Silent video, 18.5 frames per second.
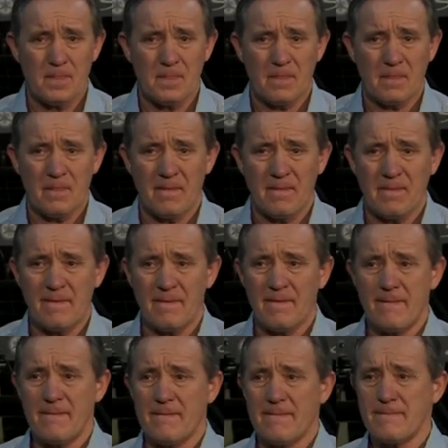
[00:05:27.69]

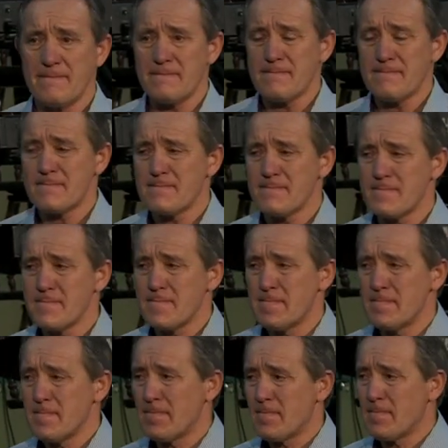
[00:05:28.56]

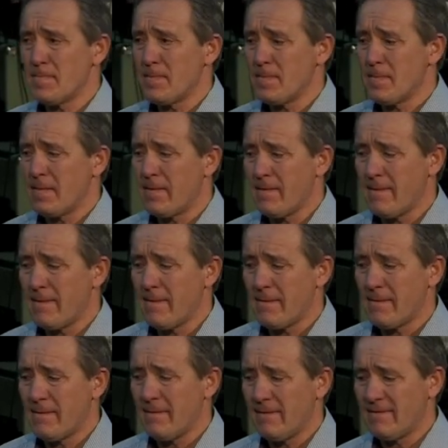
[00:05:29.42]

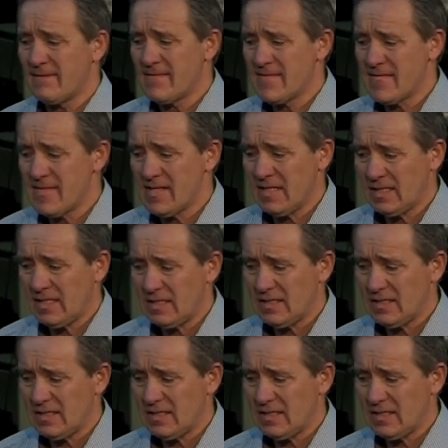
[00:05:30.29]
(not speaking)